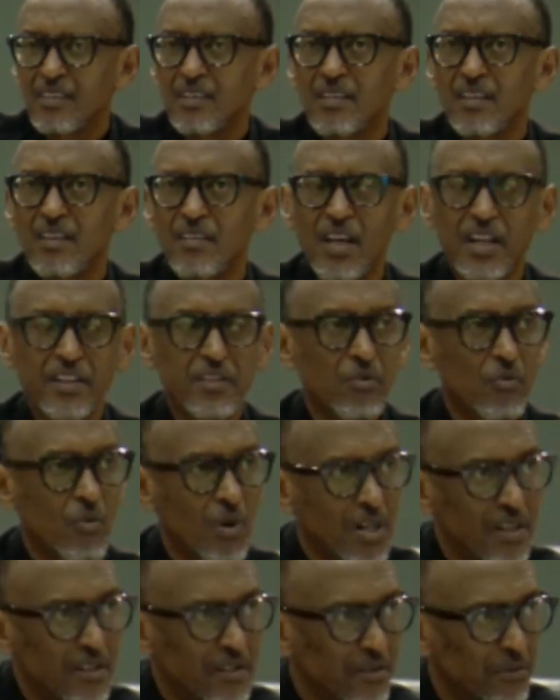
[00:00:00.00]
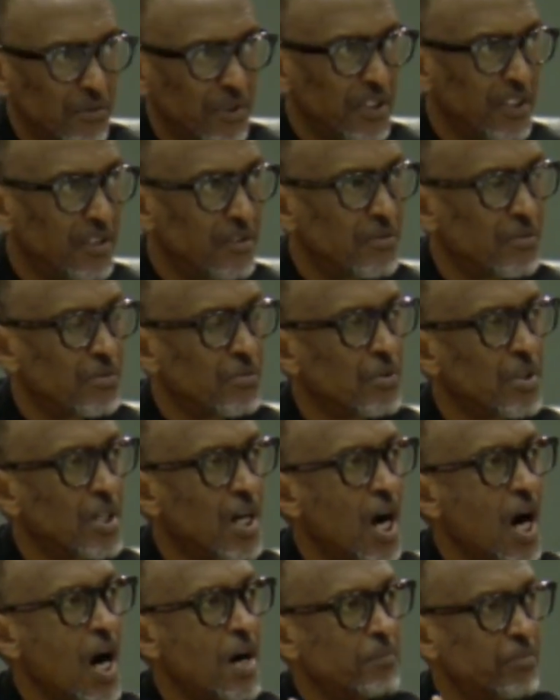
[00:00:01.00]
that, one, we need to look
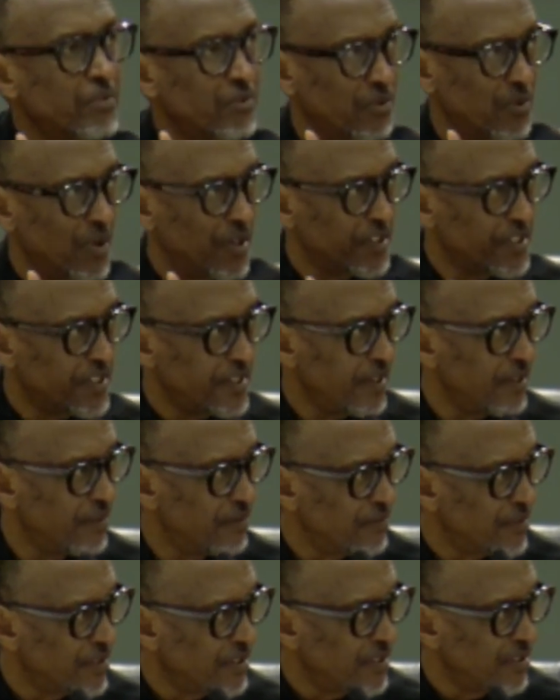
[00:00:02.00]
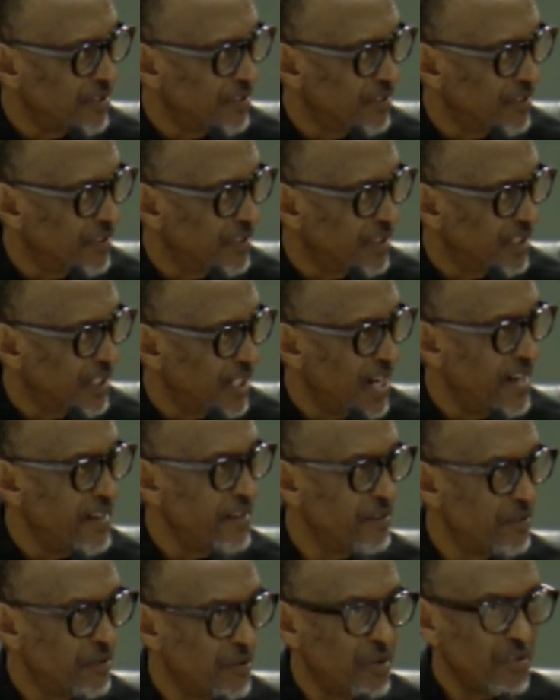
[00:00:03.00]
up to ourselves
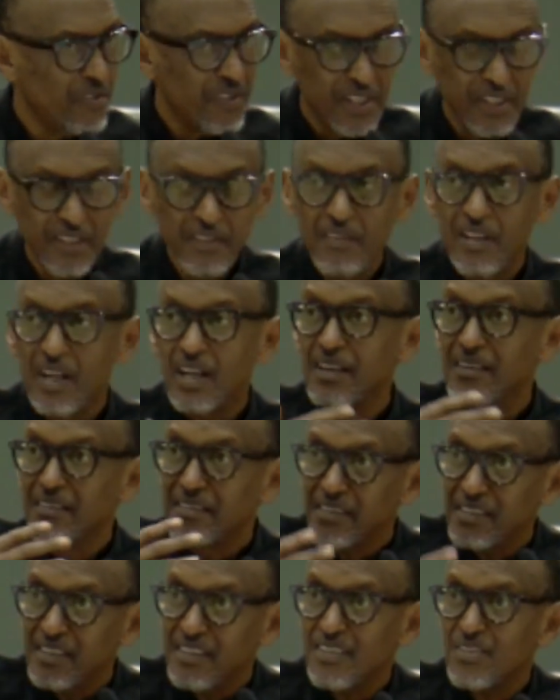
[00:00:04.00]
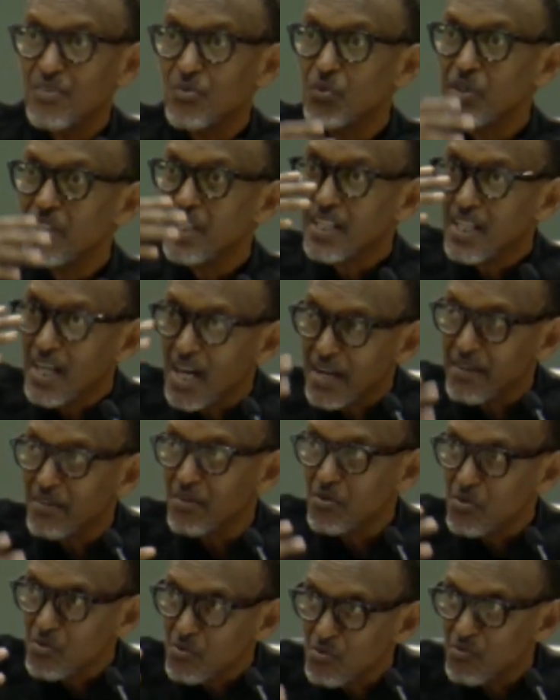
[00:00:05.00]
and know that there are things we
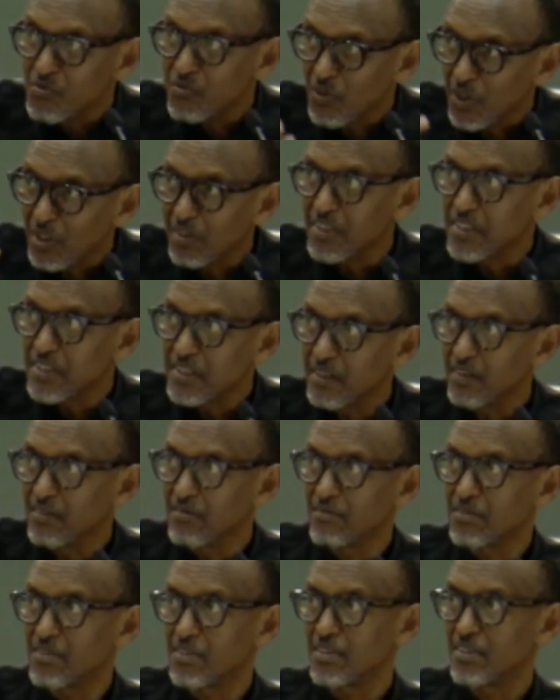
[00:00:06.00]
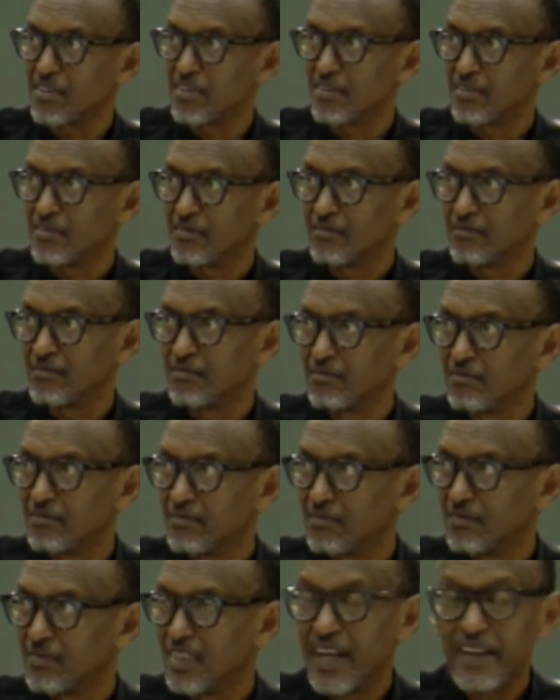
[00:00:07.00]
can do for ourselves
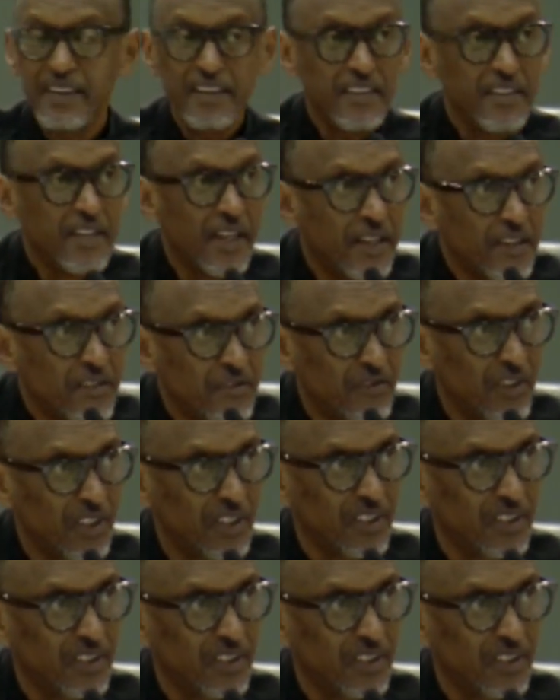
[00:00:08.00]
and deliver